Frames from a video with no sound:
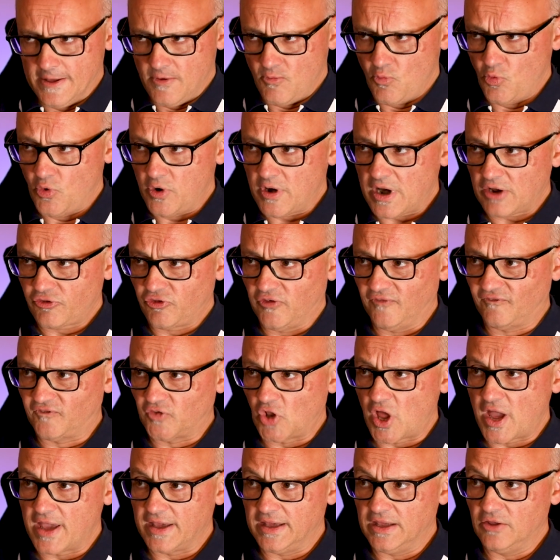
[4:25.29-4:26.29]
We're actually
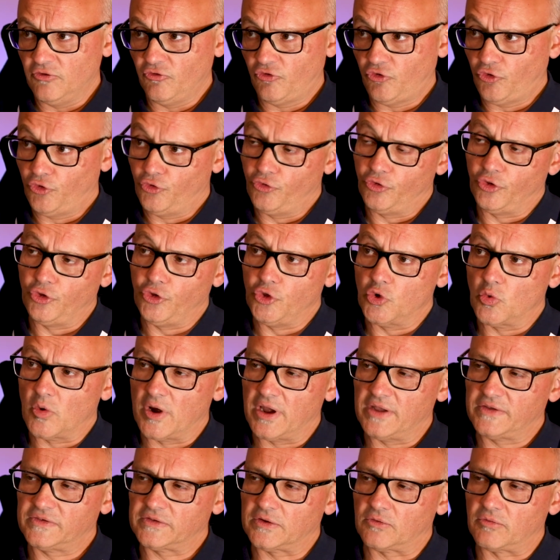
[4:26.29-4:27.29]
flying into the
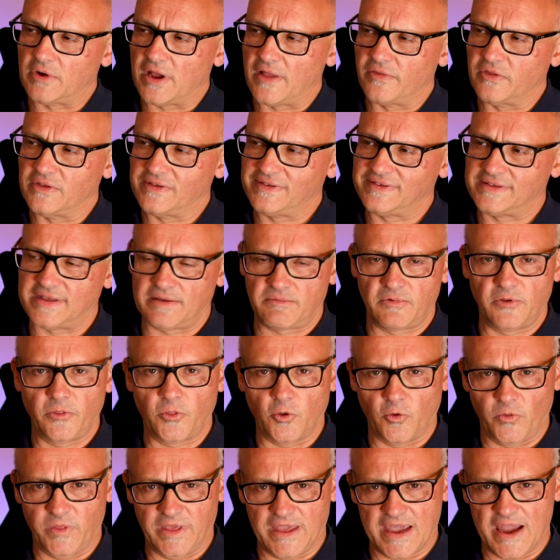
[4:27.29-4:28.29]
US around the 7th
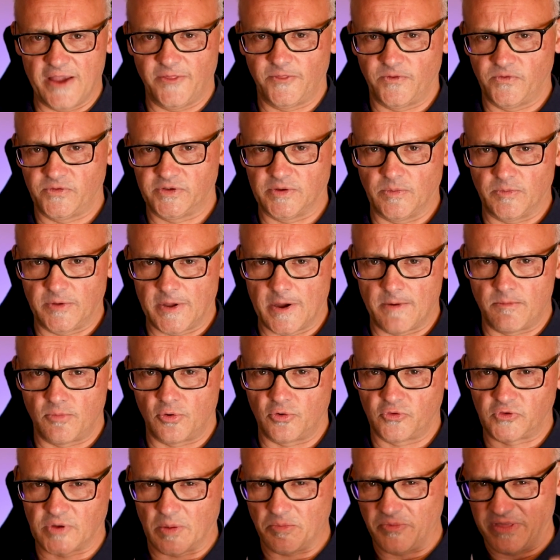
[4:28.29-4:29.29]
or the 8th of
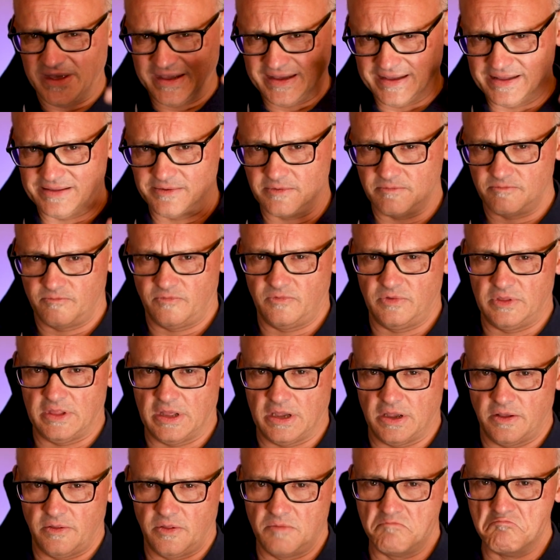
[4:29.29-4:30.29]
September, so I'm thinking
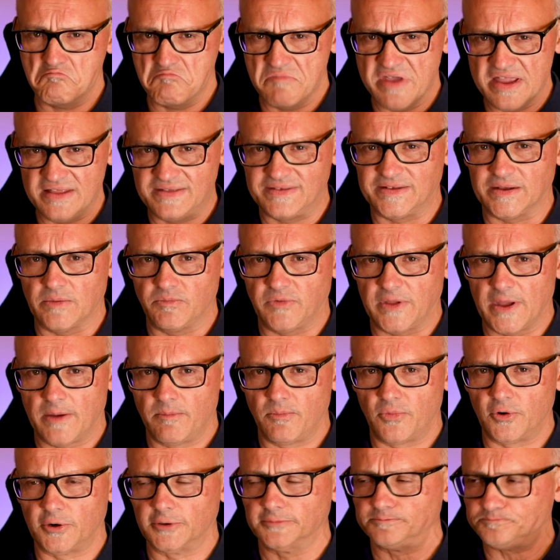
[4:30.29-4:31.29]

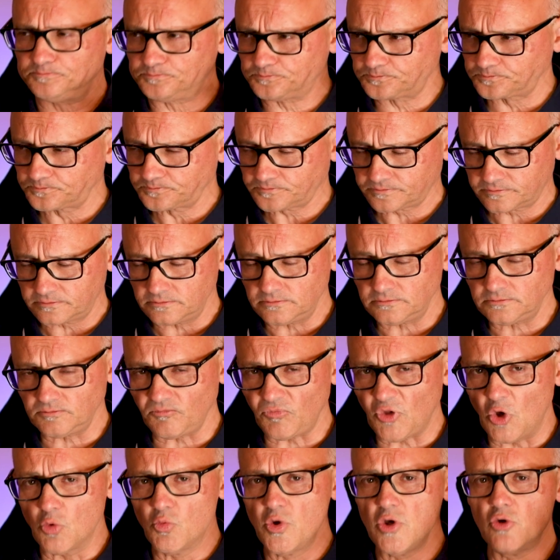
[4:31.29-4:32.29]
mid-September
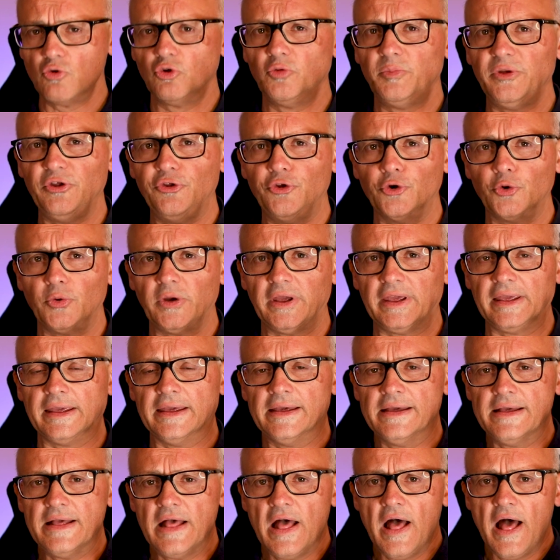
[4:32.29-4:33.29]
we will be doing
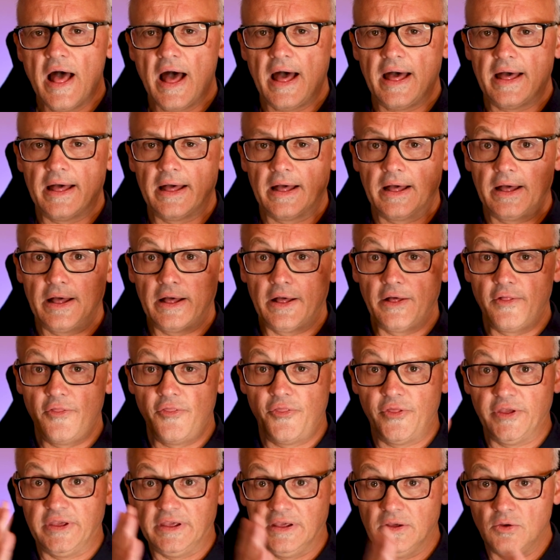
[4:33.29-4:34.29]

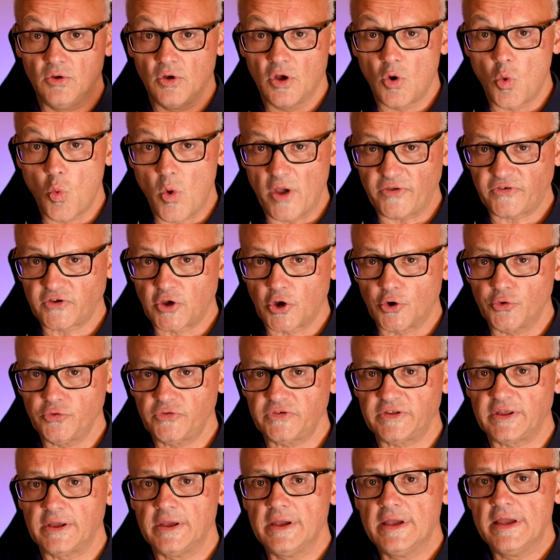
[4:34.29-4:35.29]
the West
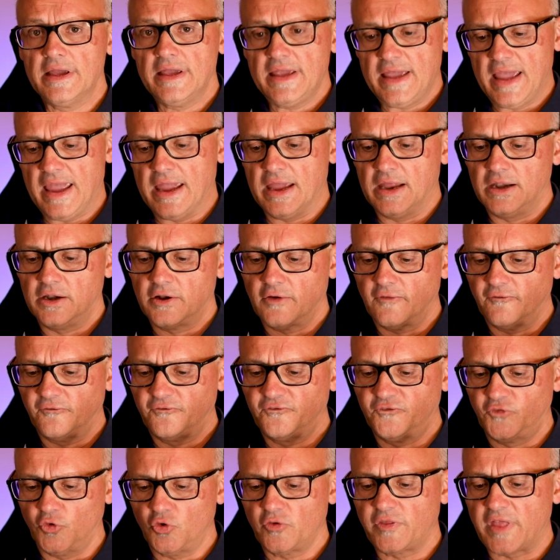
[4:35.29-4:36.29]
Coast, and
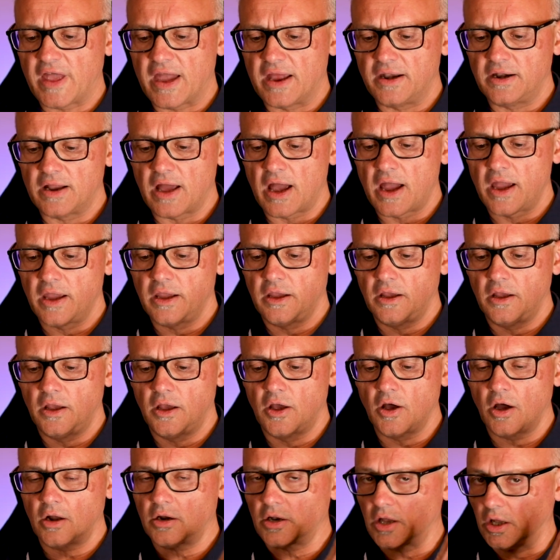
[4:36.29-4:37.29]
for that I
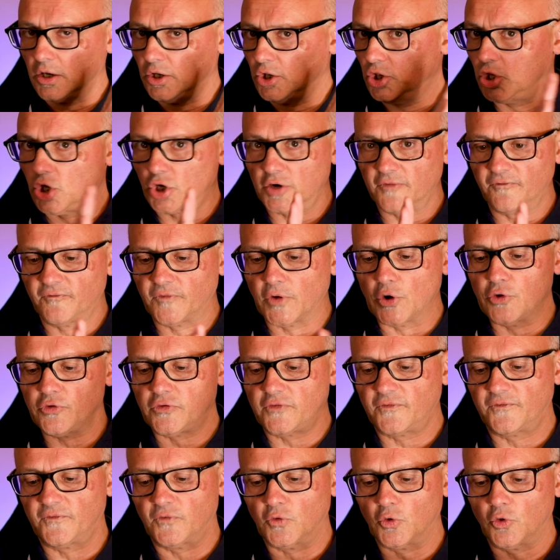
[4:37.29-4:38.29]
got a lot of
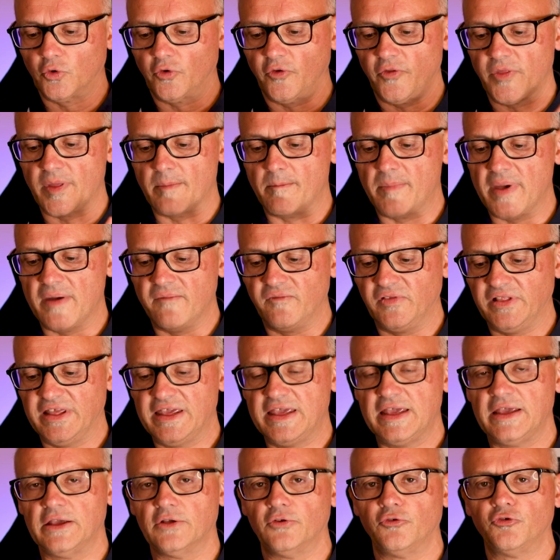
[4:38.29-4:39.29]
votes for the Beverly
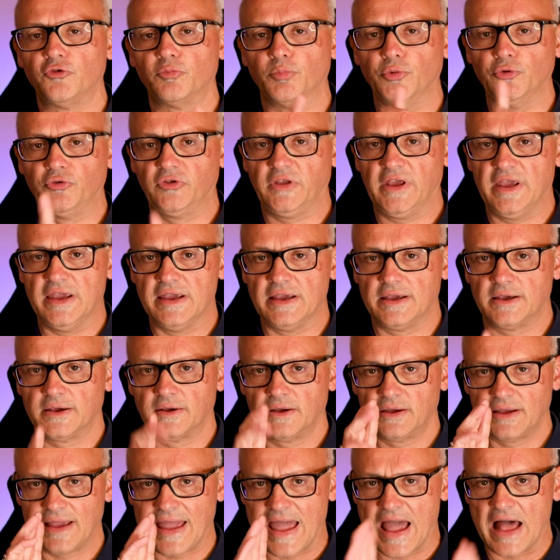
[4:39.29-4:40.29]
Hills Boutique.
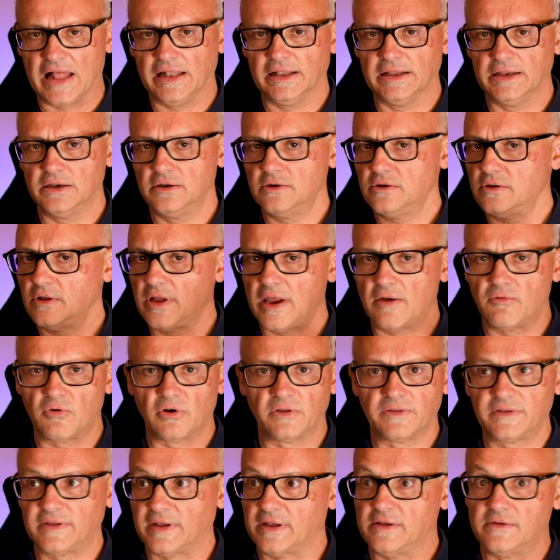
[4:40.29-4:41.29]
Alan,
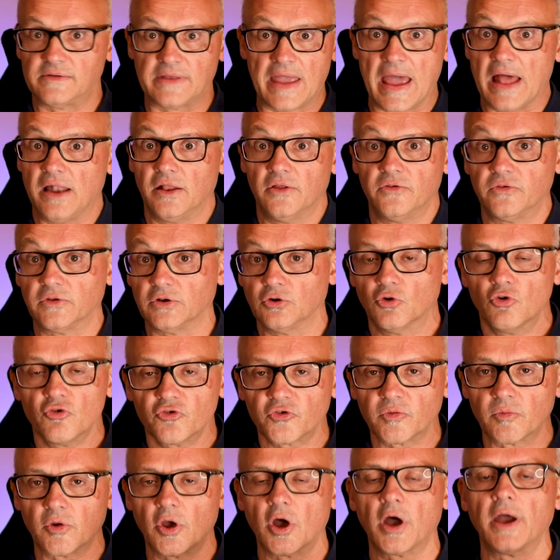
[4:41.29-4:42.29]
everyone says Alan's an
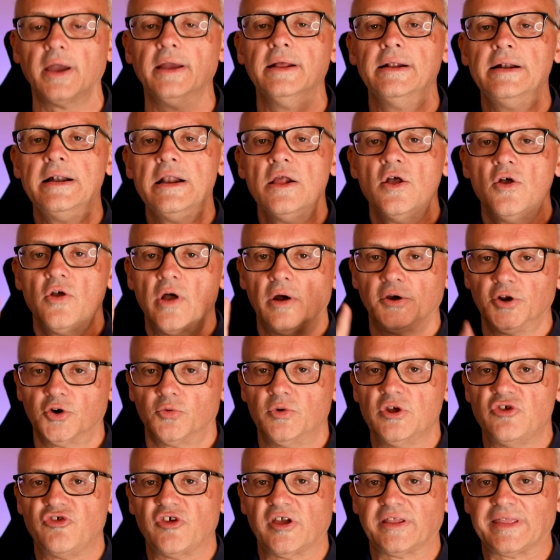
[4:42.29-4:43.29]
awesome guy. I'm gonna
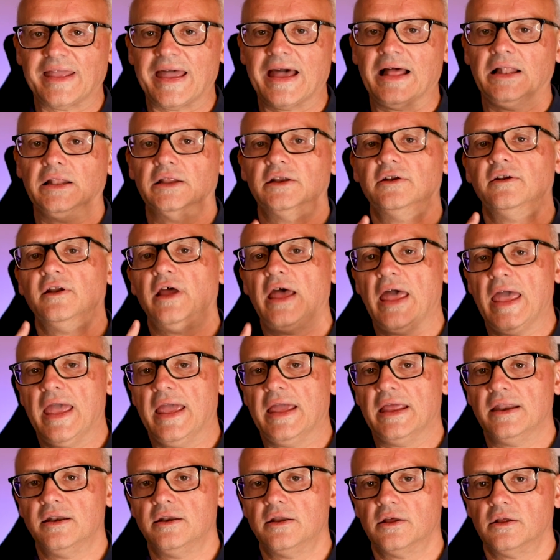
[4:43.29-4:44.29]
reach out to Alan,
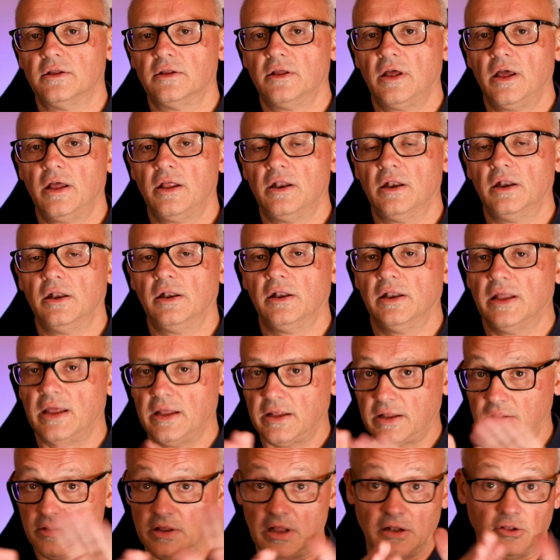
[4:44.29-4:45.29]
and
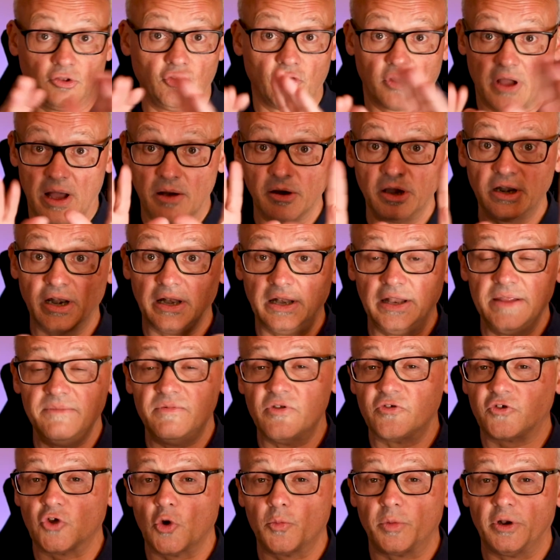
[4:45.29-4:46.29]
look, I'm gonna leave
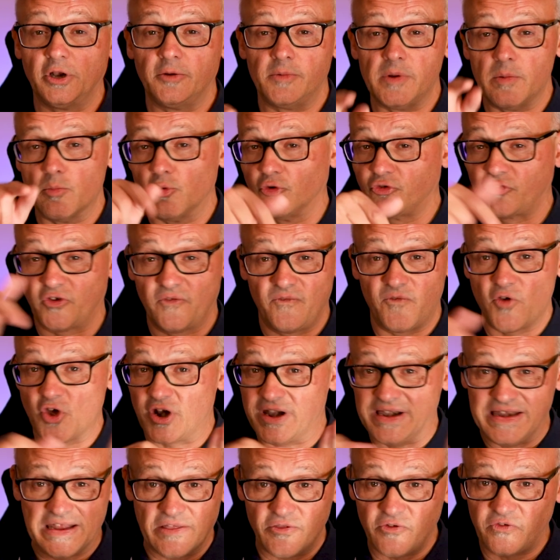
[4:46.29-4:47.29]
this open a little bit more, so if you've
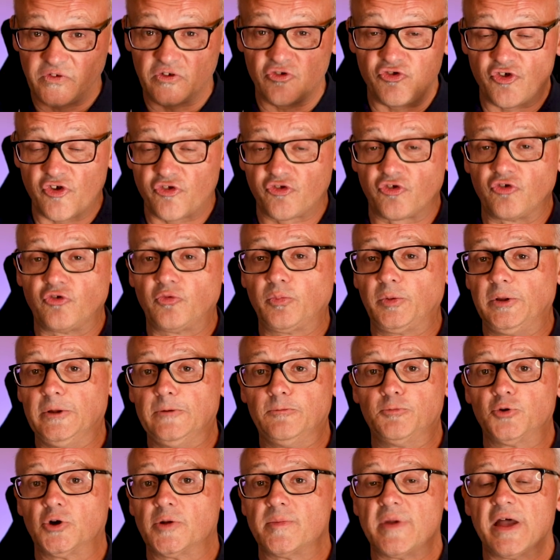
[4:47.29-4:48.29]
got any other suggestions, please
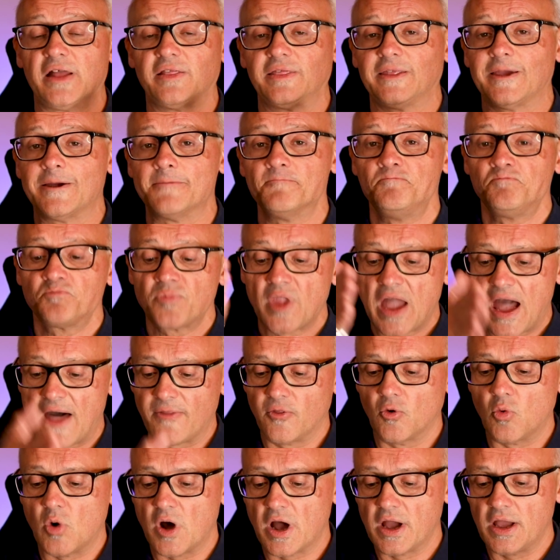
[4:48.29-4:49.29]
put them out there.
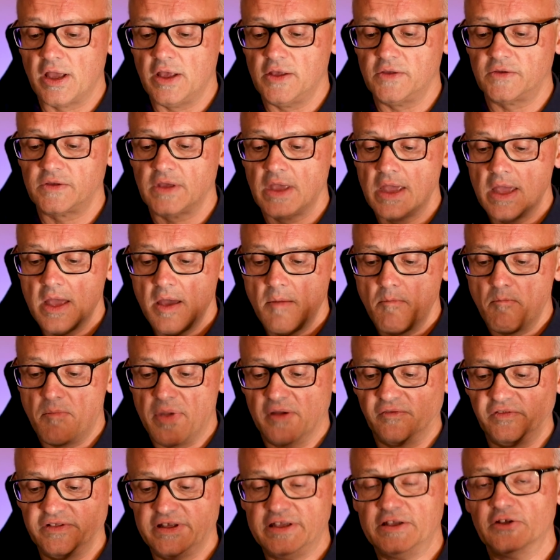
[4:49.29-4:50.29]
Otherwise,
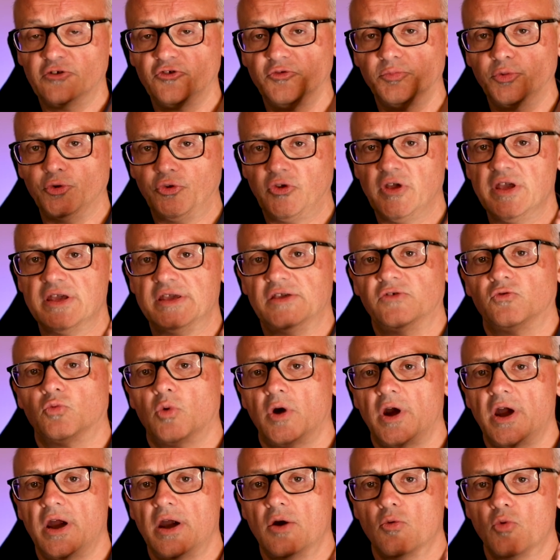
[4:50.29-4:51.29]
Beverly Hills Boutique is
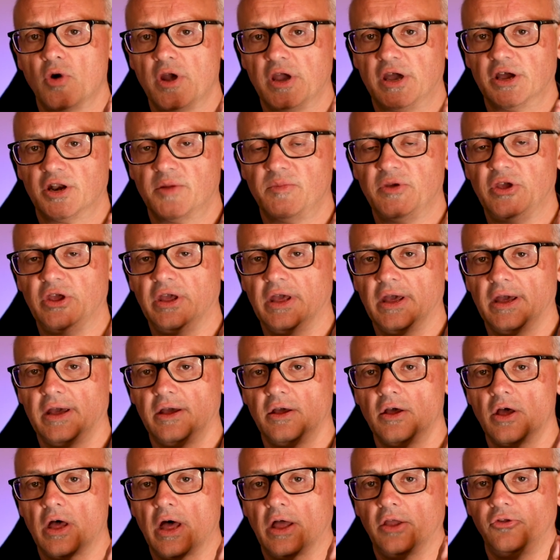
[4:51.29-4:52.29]
where we're gonna be
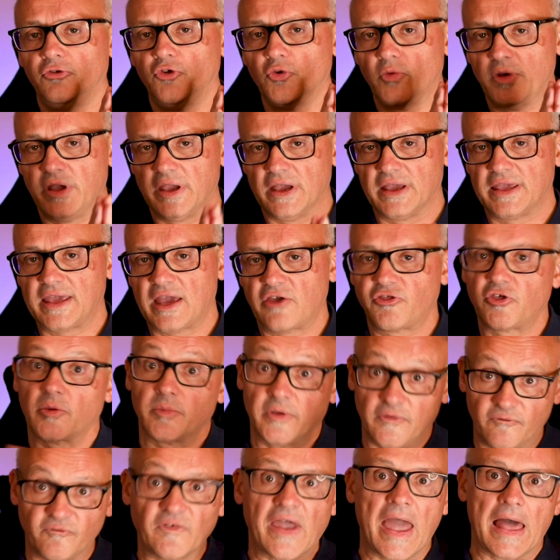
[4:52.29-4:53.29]
doing a catch-up,
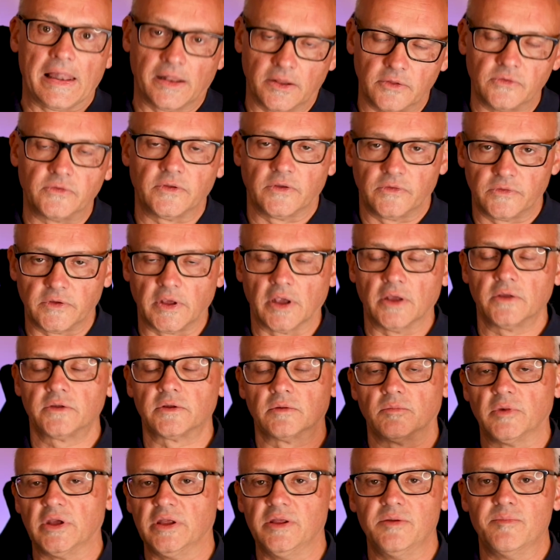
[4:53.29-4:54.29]
if Alan says yes.
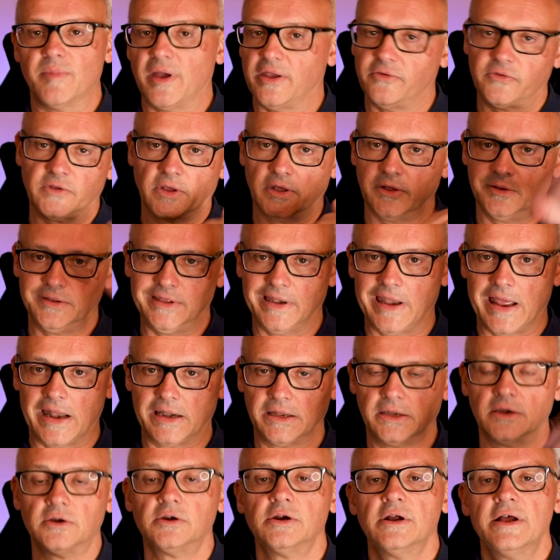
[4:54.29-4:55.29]
I mean, he may say, get out
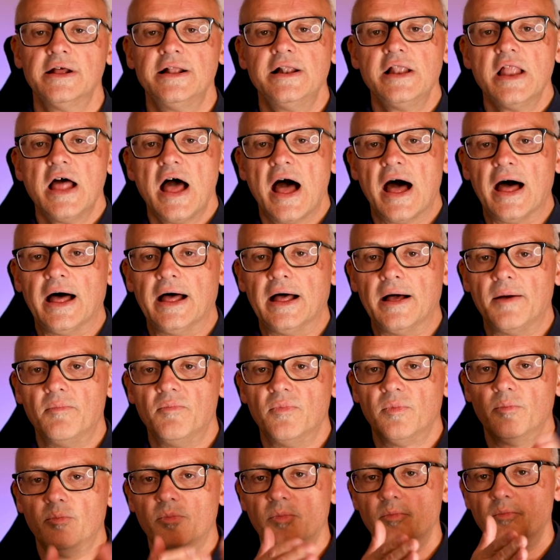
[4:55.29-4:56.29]
of here.
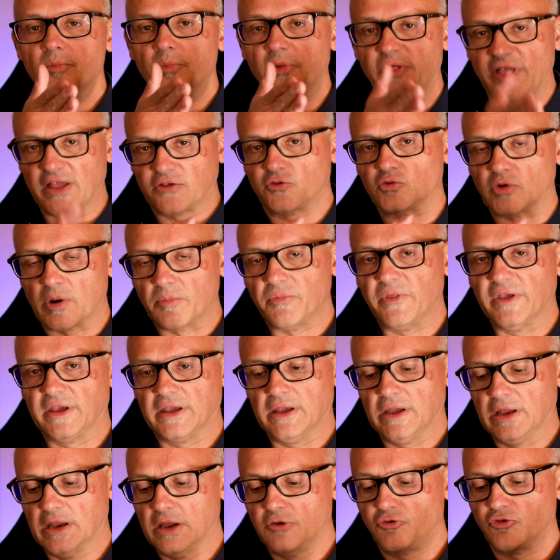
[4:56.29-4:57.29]
That's where I'm
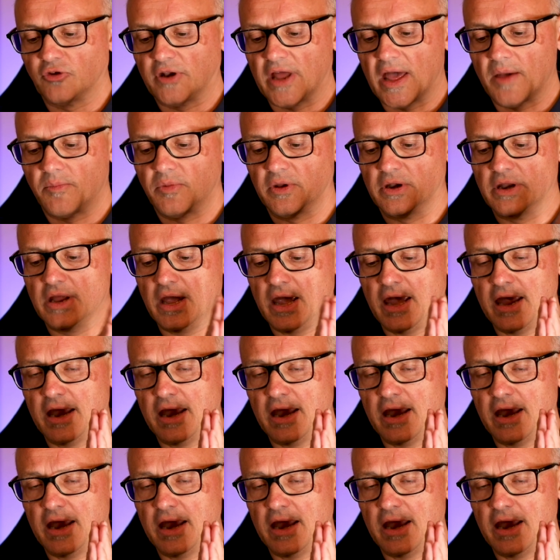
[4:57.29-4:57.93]
thinking it should happen.